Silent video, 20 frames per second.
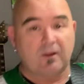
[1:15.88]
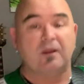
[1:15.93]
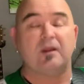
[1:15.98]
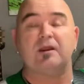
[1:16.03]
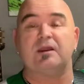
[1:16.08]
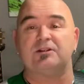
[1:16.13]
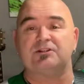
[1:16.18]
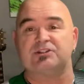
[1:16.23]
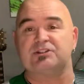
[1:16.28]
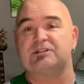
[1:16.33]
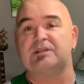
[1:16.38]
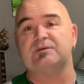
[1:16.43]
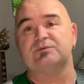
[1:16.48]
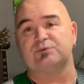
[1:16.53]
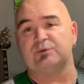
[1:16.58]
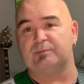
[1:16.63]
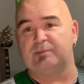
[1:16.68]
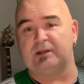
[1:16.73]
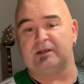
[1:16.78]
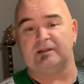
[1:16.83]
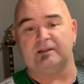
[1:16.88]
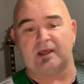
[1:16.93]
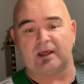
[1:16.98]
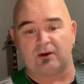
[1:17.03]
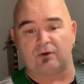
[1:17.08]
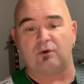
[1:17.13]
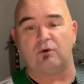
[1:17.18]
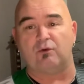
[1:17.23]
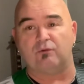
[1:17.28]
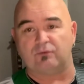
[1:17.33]
it just keeps repeating that
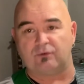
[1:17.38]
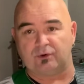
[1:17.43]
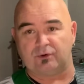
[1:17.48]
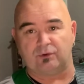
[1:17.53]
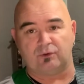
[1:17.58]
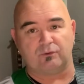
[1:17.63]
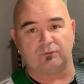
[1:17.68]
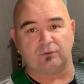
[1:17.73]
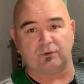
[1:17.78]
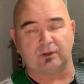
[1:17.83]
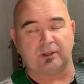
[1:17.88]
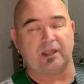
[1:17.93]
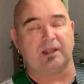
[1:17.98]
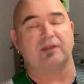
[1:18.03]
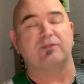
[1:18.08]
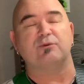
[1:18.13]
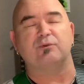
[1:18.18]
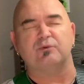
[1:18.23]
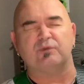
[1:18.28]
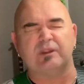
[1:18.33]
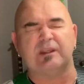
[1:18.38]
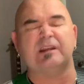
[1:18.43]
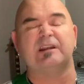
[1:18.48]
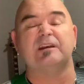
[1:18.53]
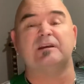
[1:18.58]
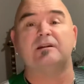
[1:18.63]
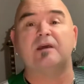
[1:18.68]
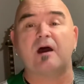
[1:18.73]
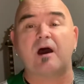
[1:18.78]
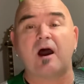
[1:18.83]
over and over again through the
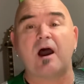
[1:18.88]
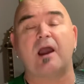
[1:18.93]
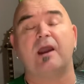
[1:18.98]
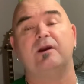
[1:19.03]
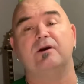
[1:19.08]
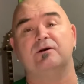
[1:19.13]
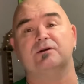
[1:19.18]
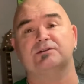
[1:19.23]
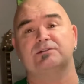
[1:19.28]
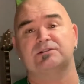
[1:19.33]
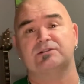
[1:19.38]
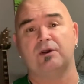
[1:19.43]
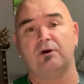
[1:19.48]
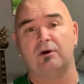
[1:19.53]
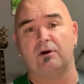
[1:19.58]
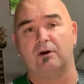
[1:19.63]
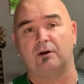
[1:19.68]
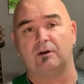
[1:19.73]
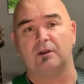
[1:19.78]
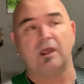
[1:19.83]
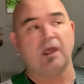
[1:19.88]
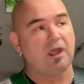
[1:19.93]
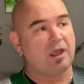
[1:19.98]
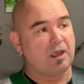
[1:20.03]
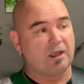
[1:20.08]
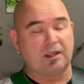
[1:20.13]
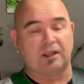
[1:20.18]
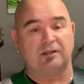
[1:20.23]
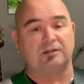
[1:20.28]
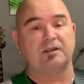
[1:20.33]
entire song.
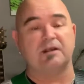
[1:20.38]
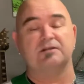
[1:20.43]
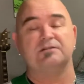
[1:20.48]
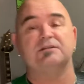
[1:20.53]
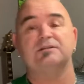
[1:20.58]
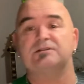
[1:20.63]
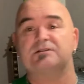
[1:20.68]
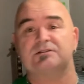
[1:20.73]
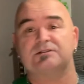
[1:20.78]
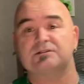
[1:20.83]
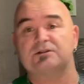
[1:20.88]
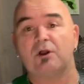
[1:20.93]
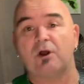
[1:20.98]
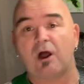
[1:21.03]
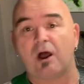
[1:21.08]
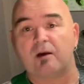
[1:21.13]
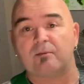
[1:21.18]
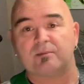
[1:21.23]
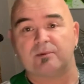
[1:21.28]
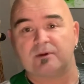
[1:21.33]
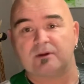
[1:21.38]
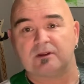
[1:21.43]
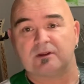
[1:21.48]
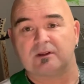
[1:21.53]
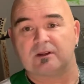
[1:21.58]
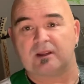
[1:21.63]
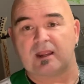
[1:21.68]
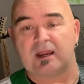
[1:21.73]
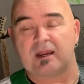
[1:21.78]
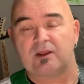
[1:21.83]
It doesn't stop
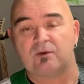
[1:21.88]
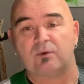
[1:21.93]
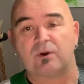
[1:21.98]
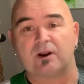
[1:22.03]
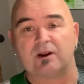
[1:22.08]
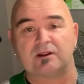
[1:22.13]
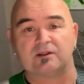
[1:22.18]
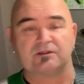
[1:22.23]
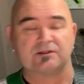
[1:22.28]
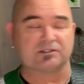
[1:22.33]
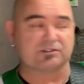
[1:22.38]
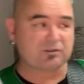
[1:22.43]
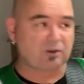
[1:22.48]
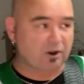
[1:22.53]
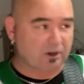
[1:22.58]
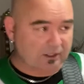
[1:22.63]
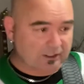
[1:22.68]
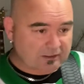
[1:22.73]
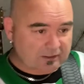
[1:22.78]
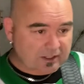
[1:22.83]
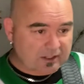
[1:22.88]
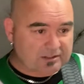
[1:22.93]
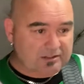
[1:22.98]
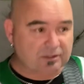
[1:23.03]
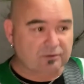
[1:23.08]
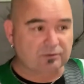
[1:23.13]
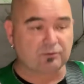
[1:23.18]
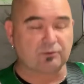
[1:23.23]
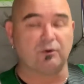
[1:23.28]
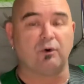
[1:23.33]
anywhere in the song. It does
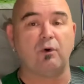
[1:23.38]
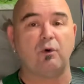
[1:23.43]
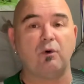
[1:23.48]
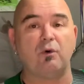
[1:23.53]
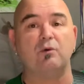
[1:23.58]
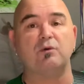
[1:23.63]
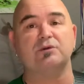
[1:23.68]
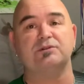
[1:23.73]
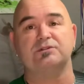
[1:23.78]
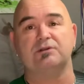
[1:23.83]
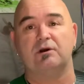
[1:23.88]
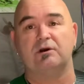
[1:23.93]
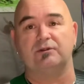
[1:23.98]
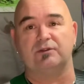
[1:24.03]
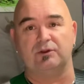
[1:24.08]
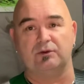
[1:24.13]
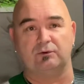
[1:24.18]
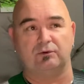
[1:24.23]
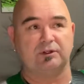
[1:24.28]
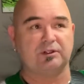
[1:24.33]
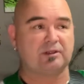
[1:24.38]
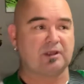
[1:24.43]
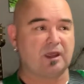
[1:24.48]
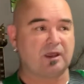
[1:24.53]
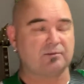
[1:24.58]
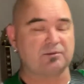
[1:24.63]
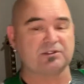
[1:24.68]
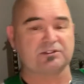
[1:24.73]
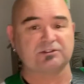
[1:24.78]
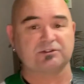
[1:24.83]
it through the whole song. The only
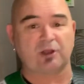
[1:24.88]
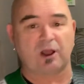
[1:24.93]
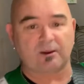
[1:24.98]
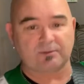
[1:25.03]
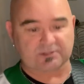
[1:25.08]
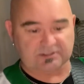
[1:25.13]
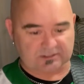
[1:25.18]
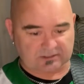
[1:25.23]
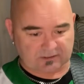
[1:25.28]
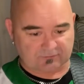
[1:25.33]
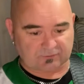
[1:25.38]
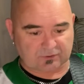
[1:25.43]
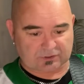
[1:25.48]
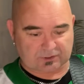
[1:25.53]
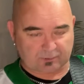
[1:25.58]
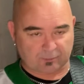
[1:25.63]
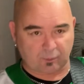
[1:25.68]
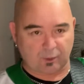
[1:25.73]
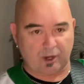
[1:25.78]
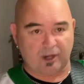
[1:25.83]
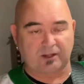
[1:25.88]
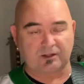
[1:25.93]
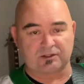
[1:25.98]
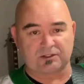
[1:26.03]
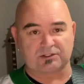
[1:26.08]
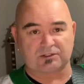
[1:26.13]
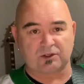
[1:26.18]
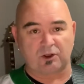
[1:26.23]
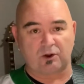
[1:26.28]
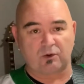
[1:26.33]
time it stops is if there's a break in the
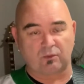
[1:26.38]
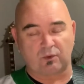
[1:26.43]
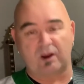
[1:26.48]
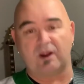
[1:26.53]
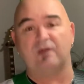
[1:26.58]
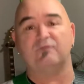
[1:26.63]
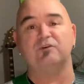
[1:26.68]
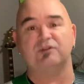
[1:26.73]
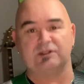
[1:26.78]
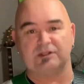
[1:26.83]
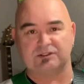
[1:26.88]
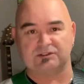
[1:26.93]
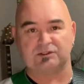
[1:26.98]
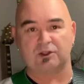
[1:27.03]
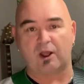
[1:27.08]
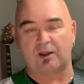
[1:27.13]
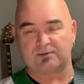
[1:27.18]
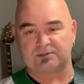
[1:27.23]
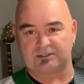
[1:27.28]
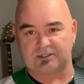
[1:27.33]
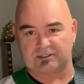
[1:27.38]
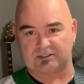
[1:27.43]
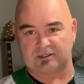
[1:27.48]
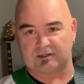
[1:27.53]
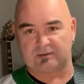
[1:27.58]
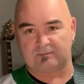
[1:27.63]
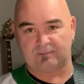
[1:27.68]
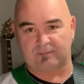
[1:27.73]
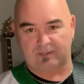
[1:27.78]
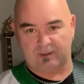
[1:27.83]
song where everything stops and it's
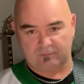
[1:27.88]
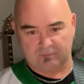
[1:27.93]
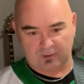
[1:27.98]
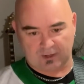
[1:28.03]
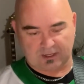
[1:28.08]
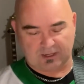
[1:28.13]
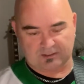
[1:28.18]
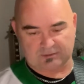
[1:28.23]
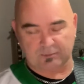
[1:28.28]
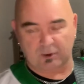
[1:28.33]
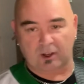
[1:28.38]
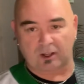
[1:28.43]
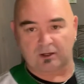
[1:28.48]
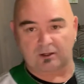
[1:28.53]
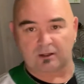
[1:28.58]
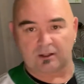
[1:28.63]
a blank spot.